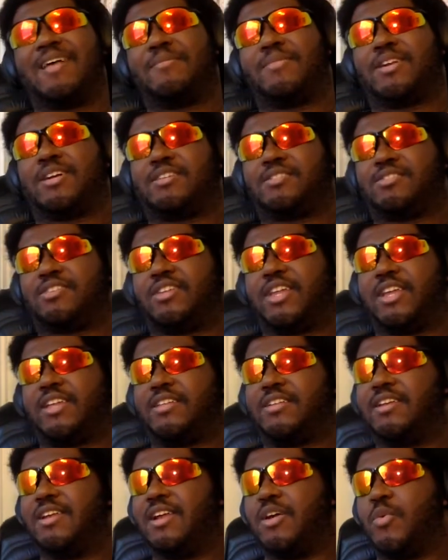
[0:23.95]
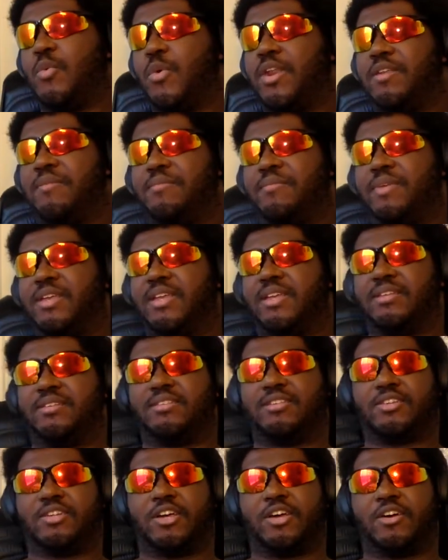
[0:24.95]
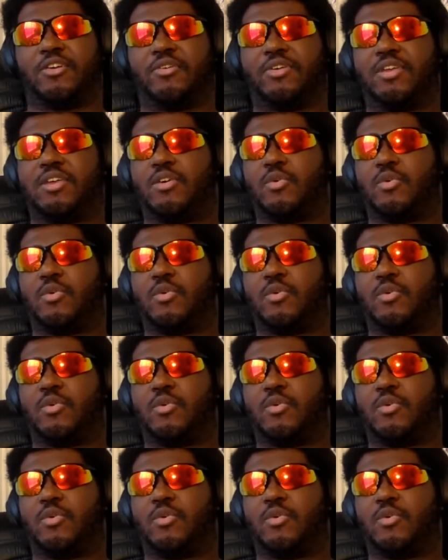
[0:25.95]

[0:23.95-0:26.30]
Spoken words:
but I also like what it means, you know.